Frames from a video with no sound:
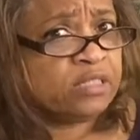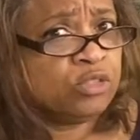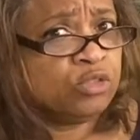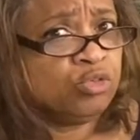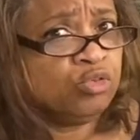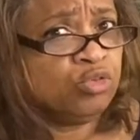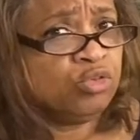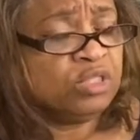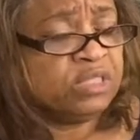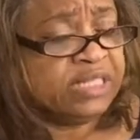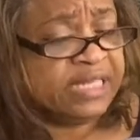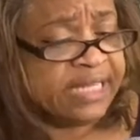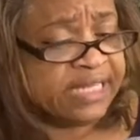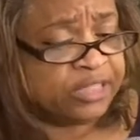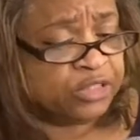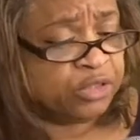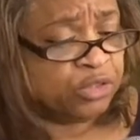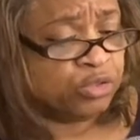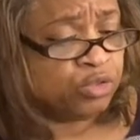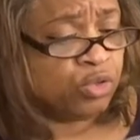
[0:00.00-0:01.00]
you need
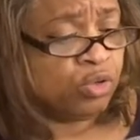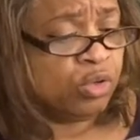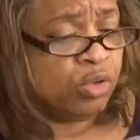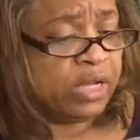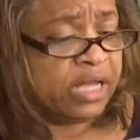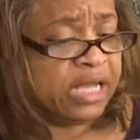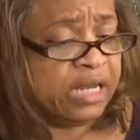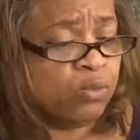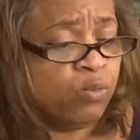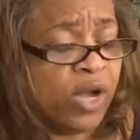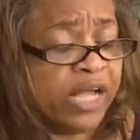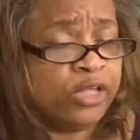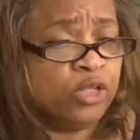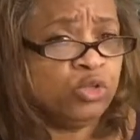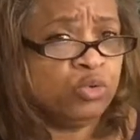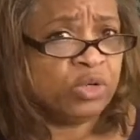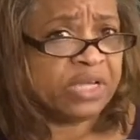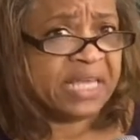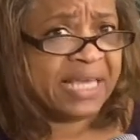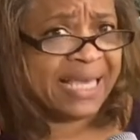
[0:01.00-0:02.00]
to do and what
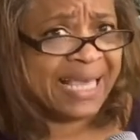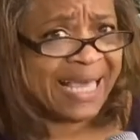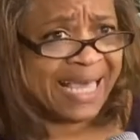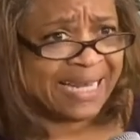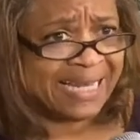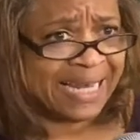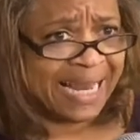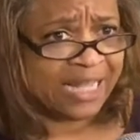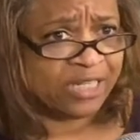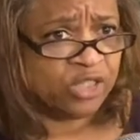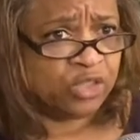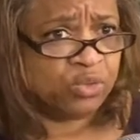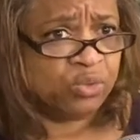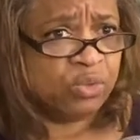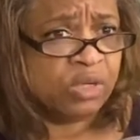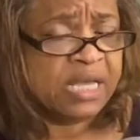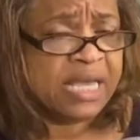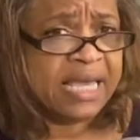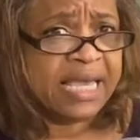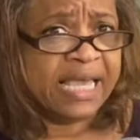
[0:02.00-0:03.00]
you cannot do.
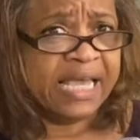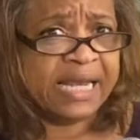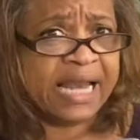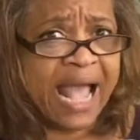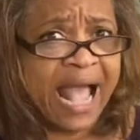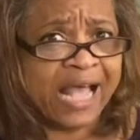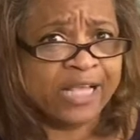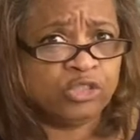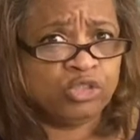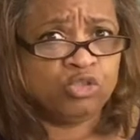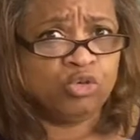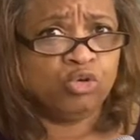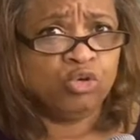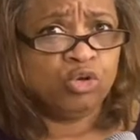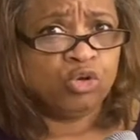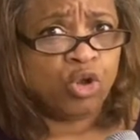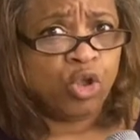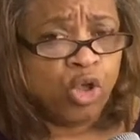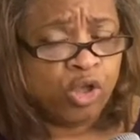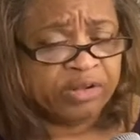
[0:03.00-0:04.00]
And as you
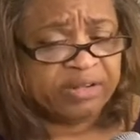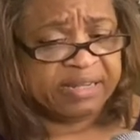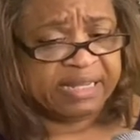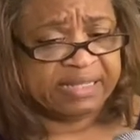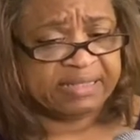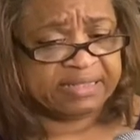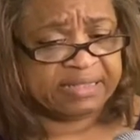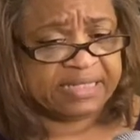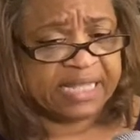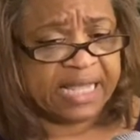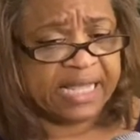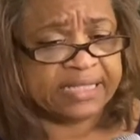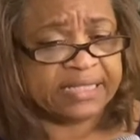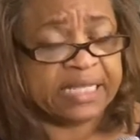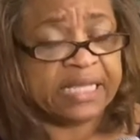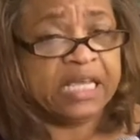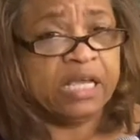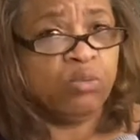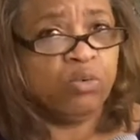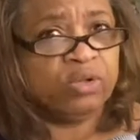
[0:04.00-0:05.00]
learn these things,
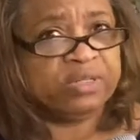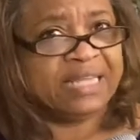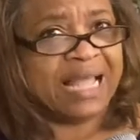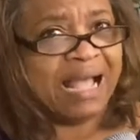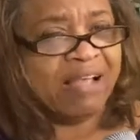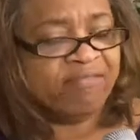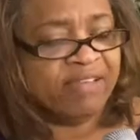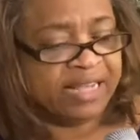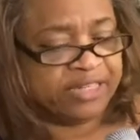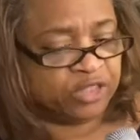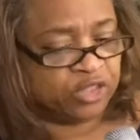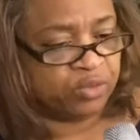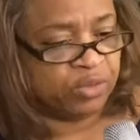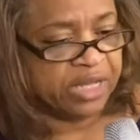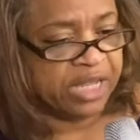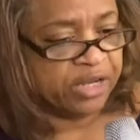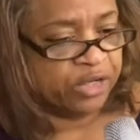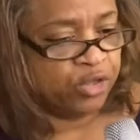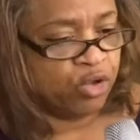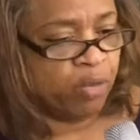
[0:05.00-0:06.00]
it will direct you
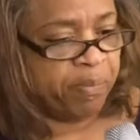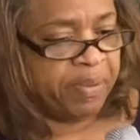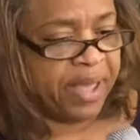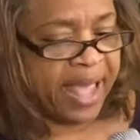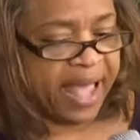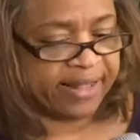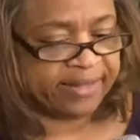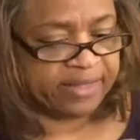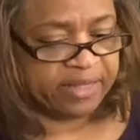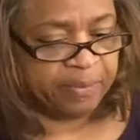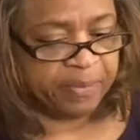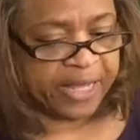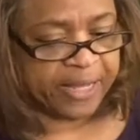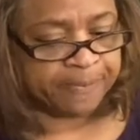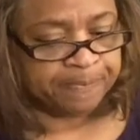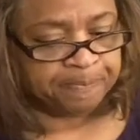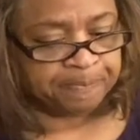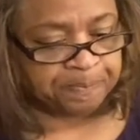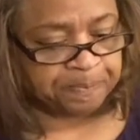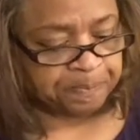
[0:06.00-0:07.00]
in your path. Amen.
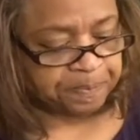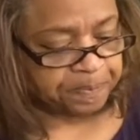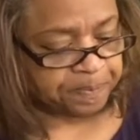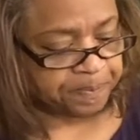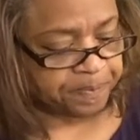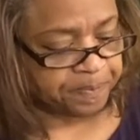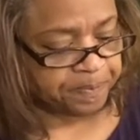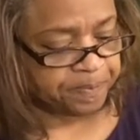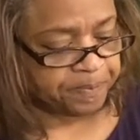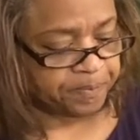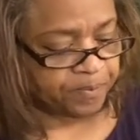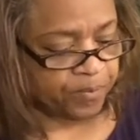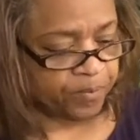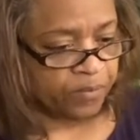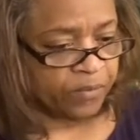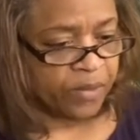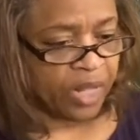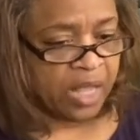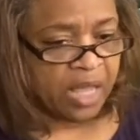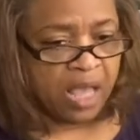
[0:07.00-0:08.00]

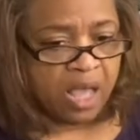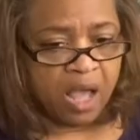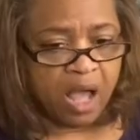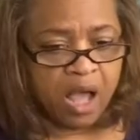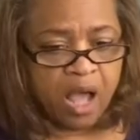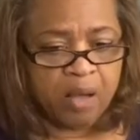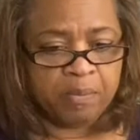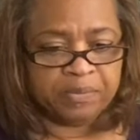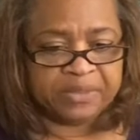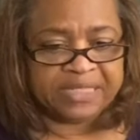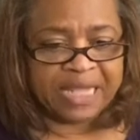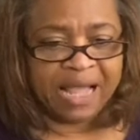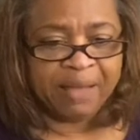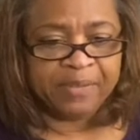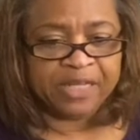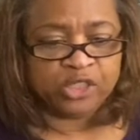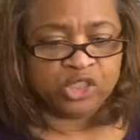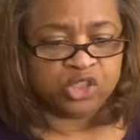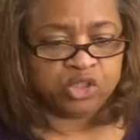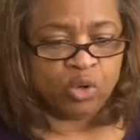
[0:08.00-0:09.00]
Um, time
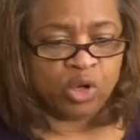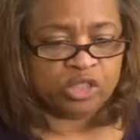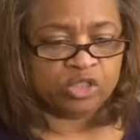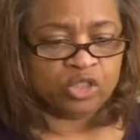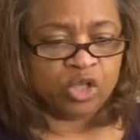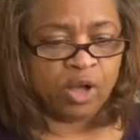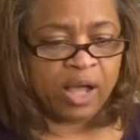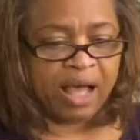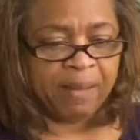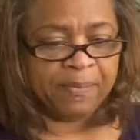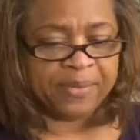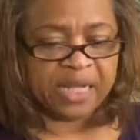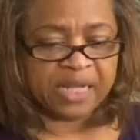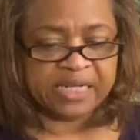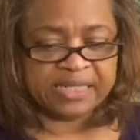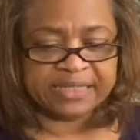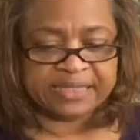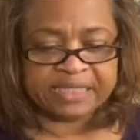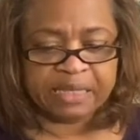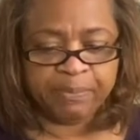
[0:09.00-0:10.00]
is short, so I'm
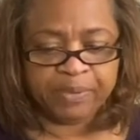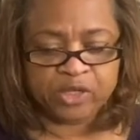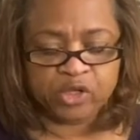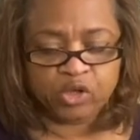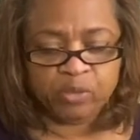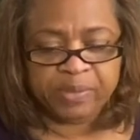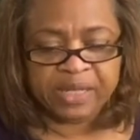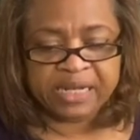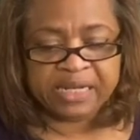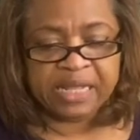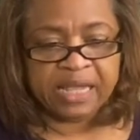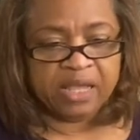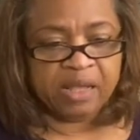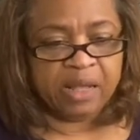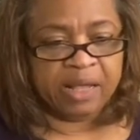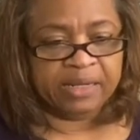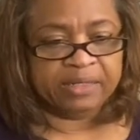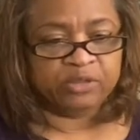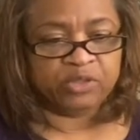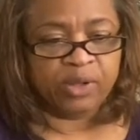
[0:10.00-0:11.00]
gonna skip a little bit,
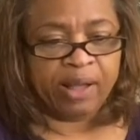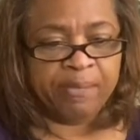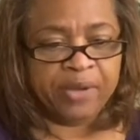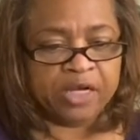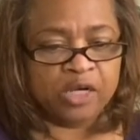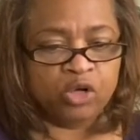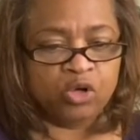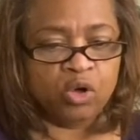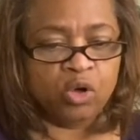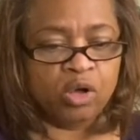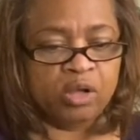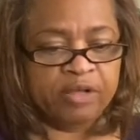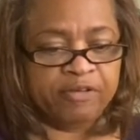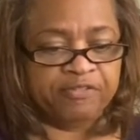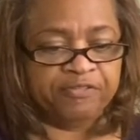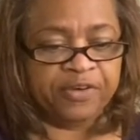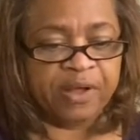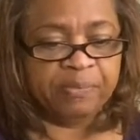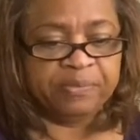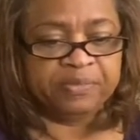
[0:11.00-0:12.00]
and so I'm gonna go
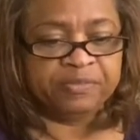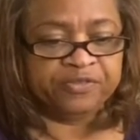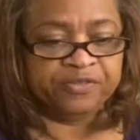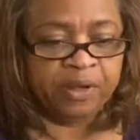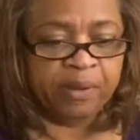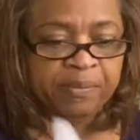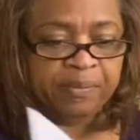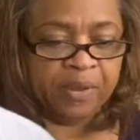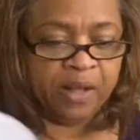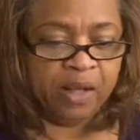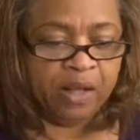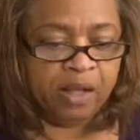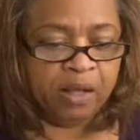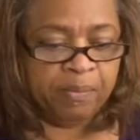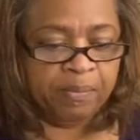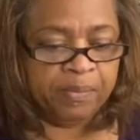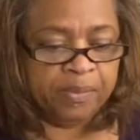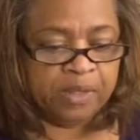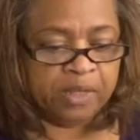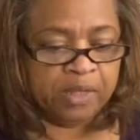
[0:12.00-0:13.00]
from from um,